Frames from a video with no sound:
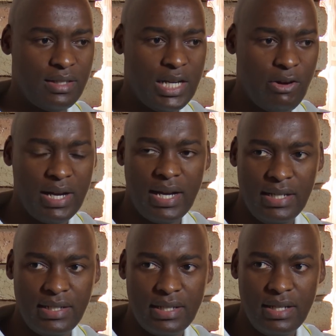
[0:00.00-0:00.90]
in our
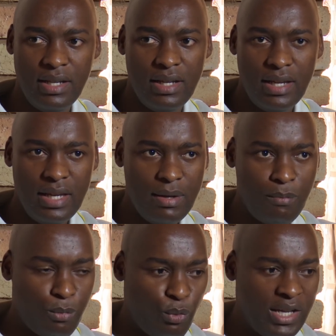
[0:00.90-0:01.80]
country,
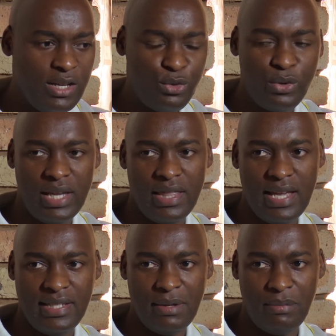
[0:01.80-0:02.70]
working together
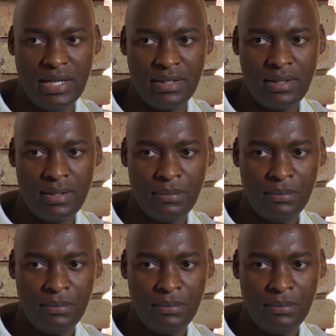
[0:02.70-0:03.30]
is a must.